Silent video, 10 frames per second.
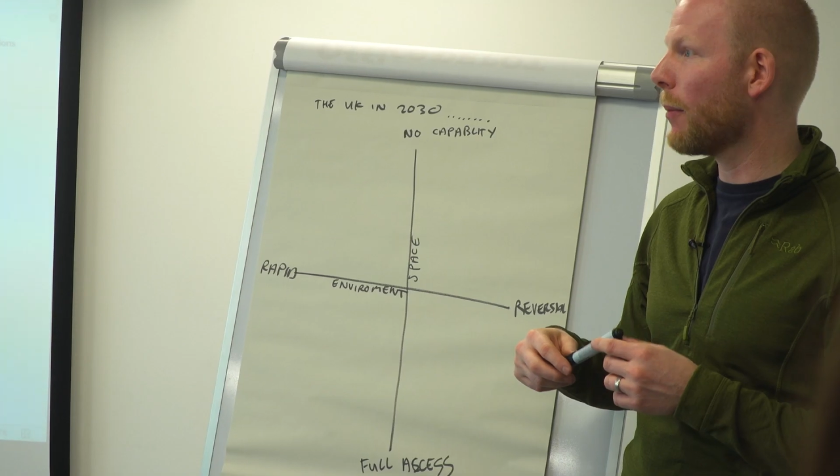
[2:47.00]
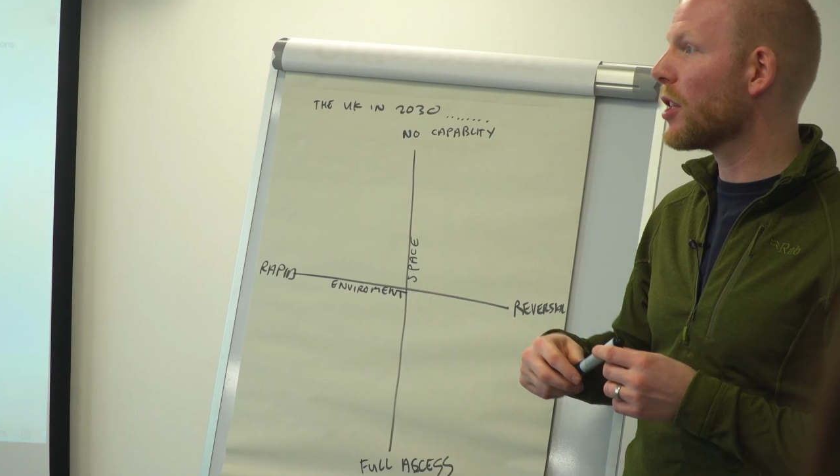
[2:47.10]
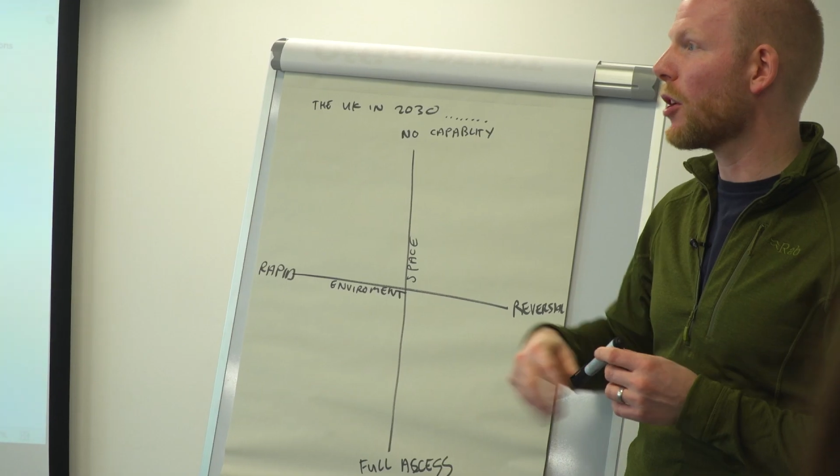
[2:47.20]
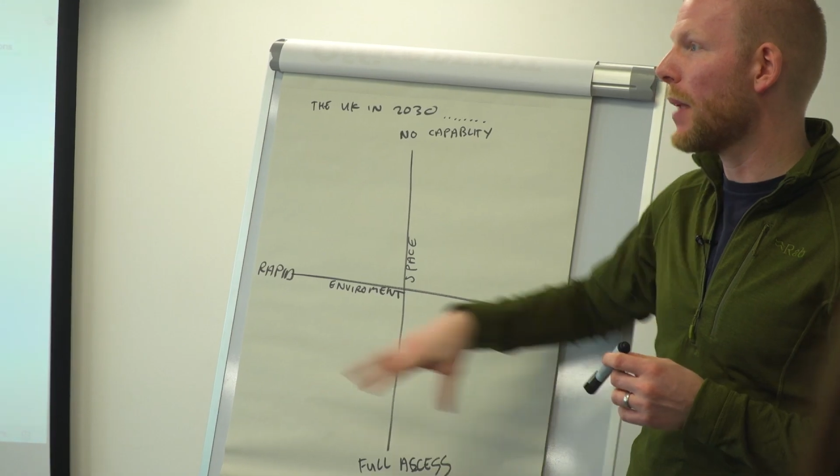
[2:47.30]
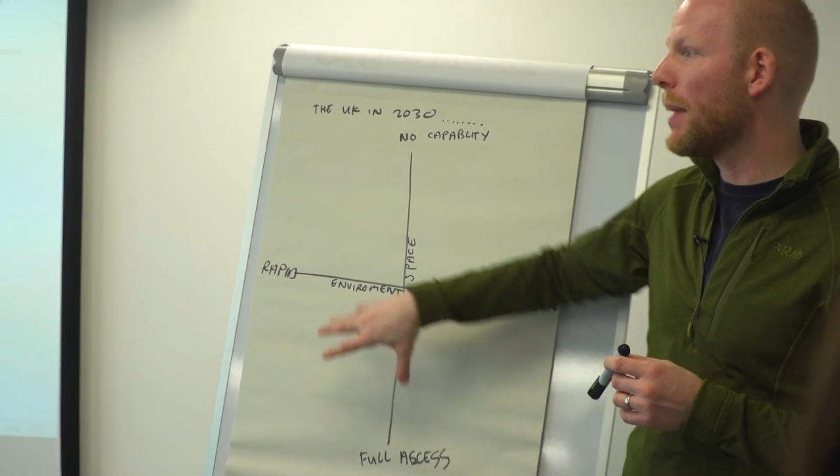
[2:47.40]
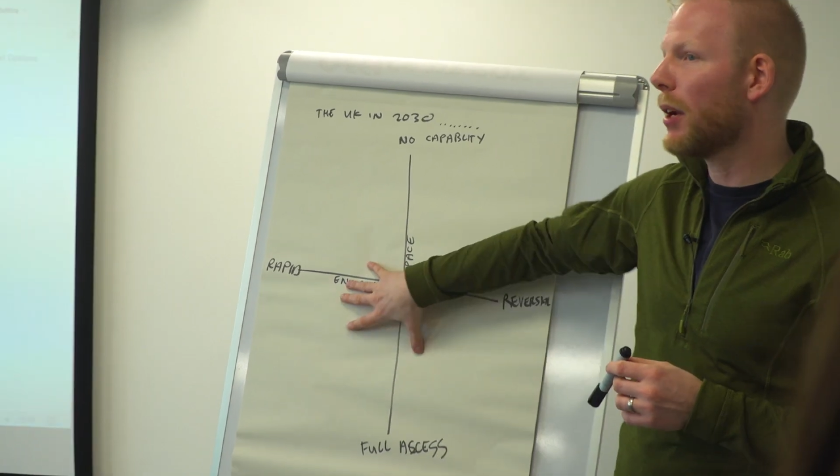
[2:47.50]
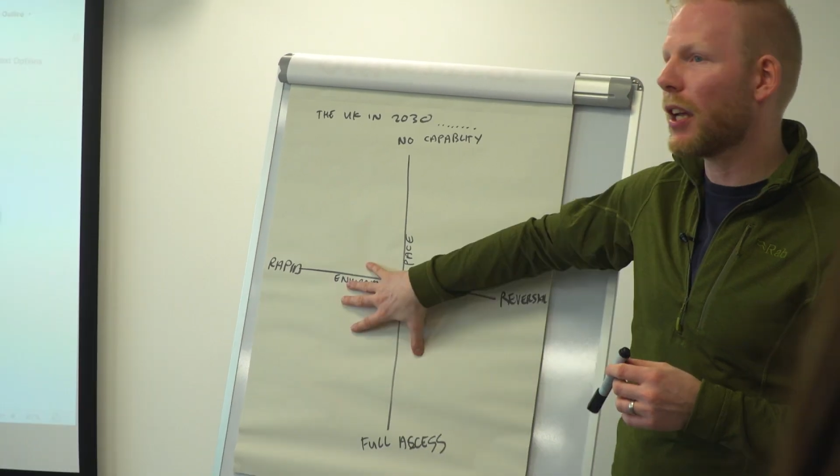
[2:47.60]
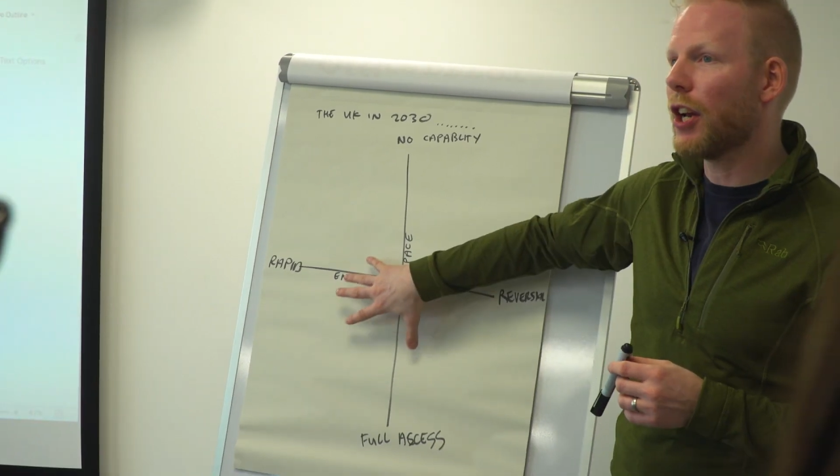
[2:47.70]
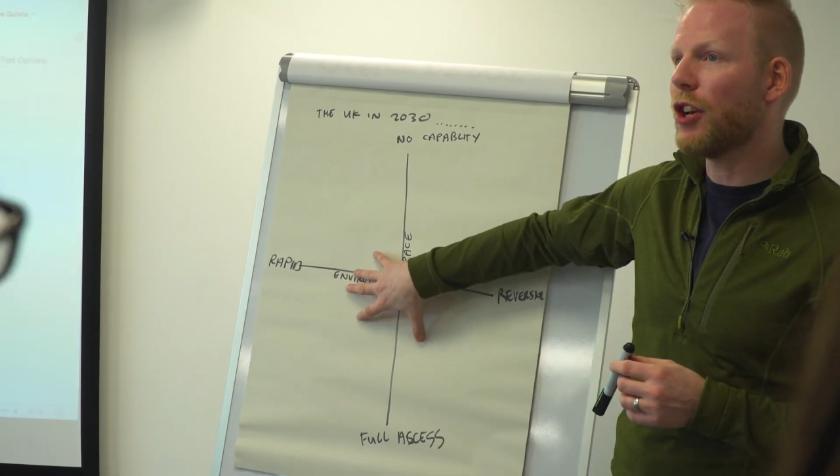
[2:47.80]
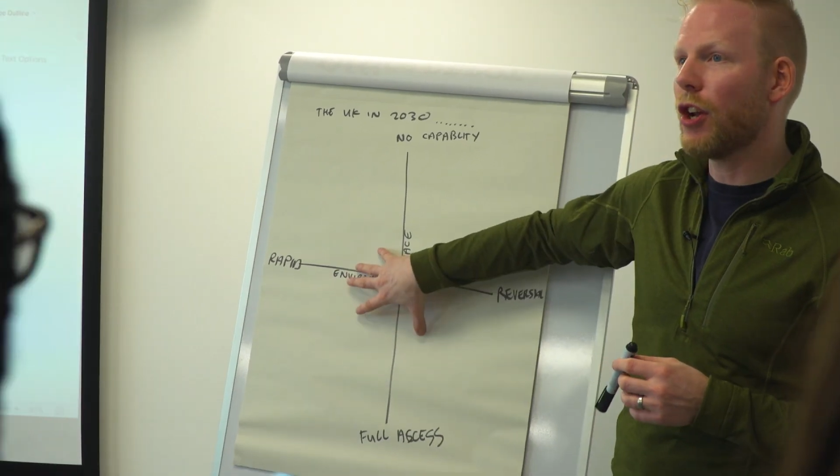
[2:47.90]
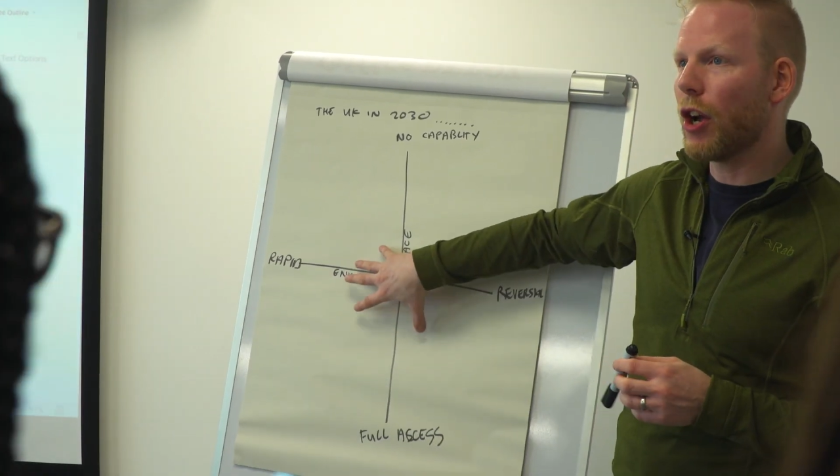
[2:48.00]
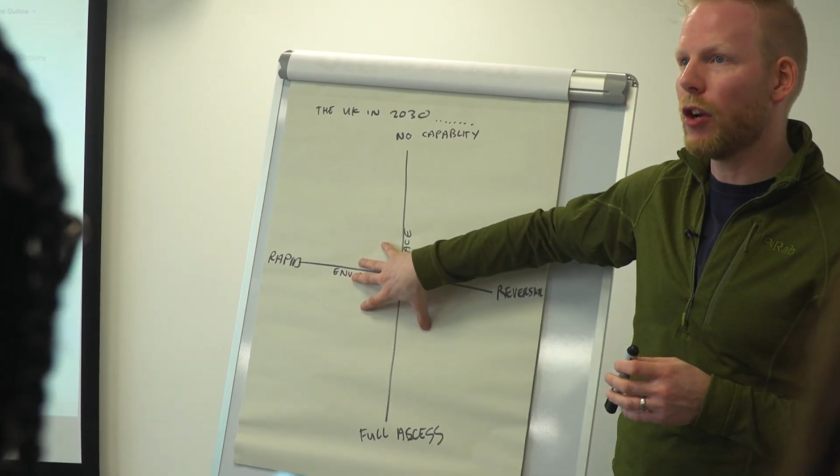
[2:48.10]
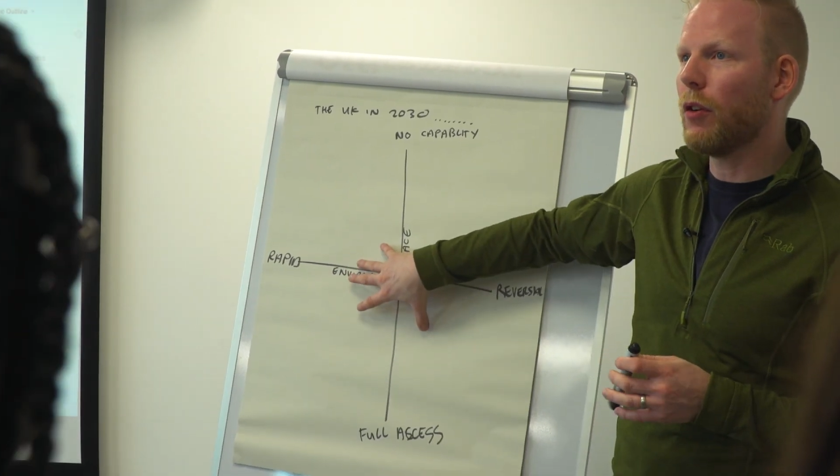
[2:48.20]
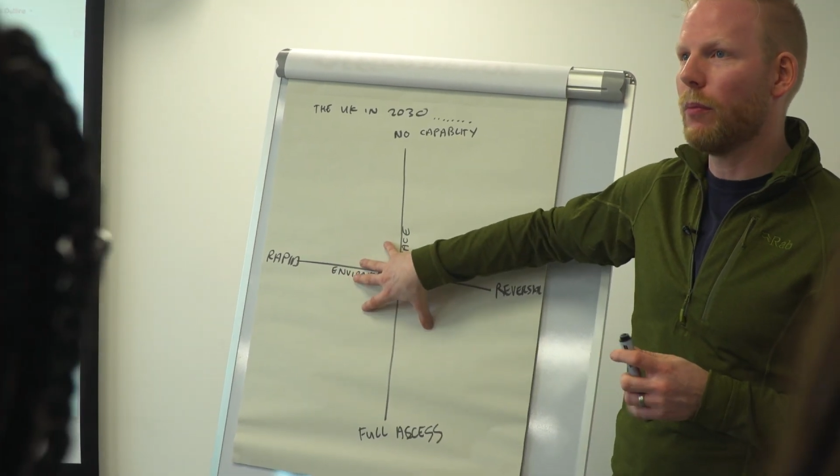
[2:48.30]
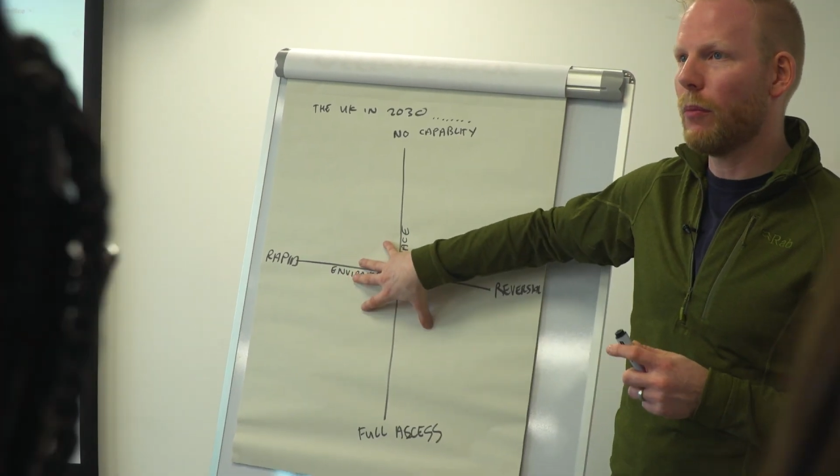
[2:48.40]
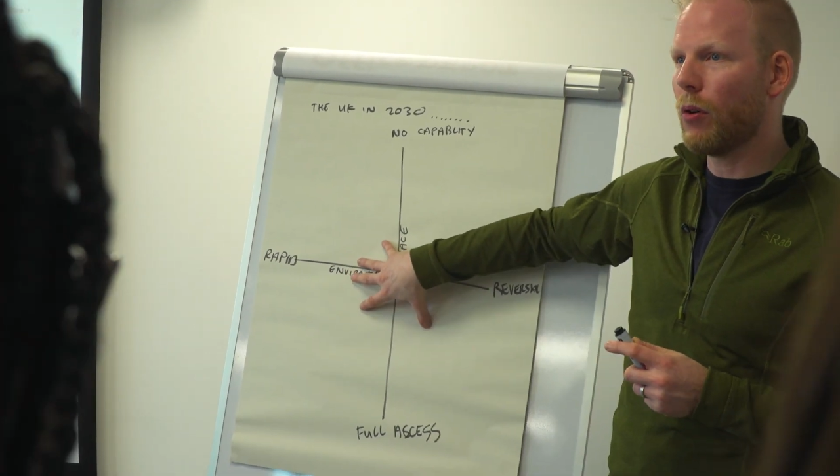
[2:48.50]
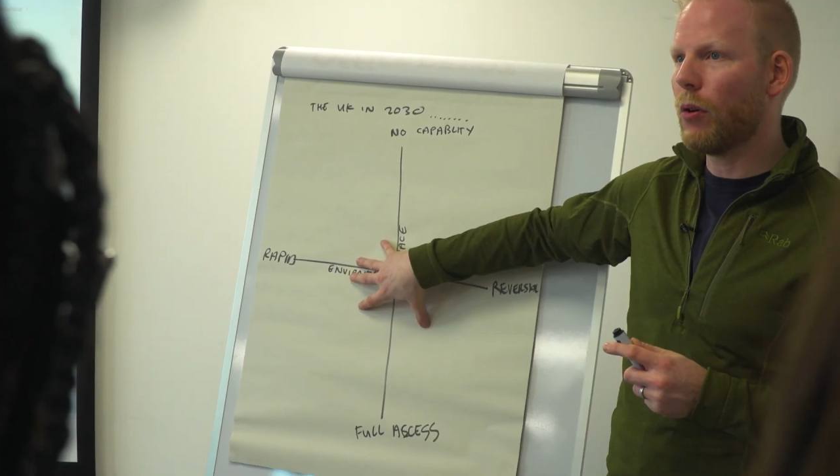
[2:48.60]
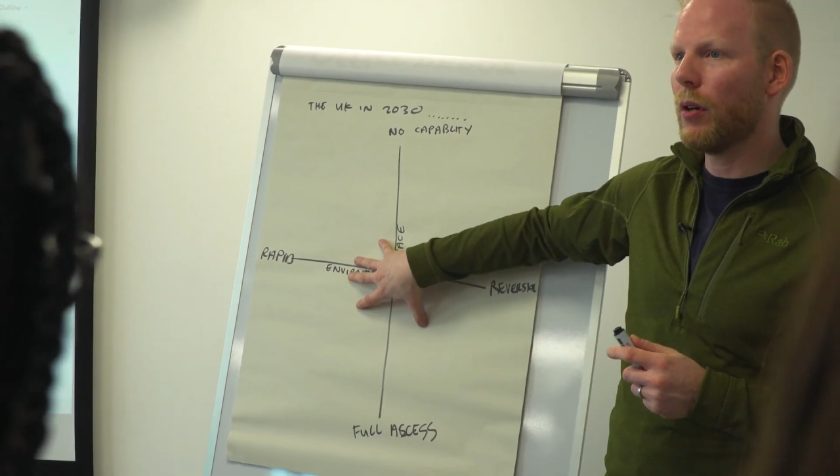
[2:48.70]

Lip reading: for me because I'm used to more